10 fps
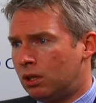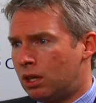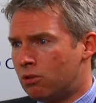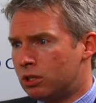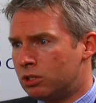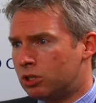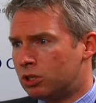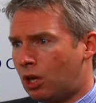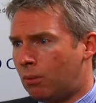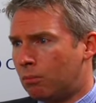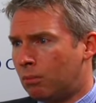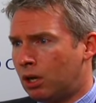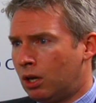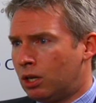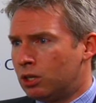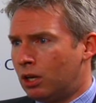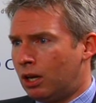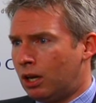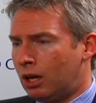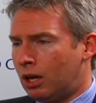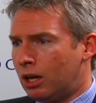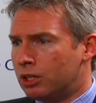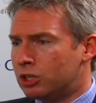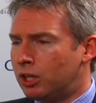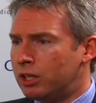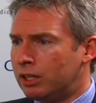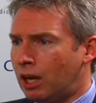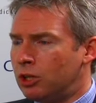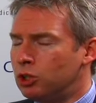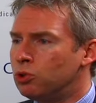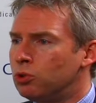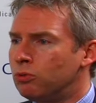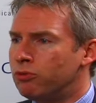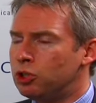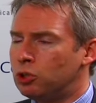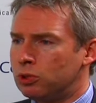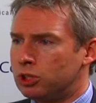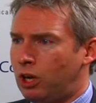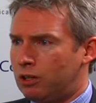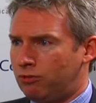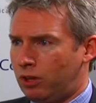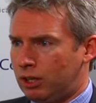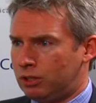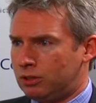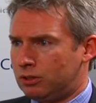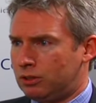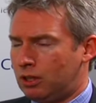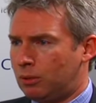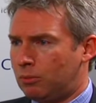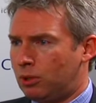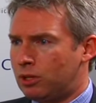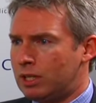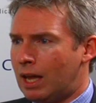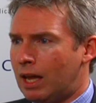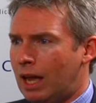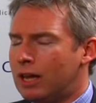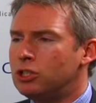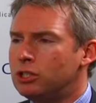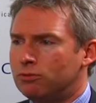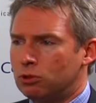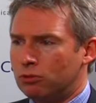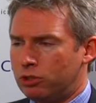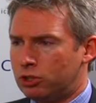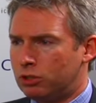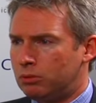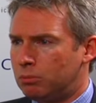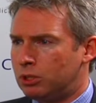There is some a slightly unusual visual side effect. At the edges of your vision,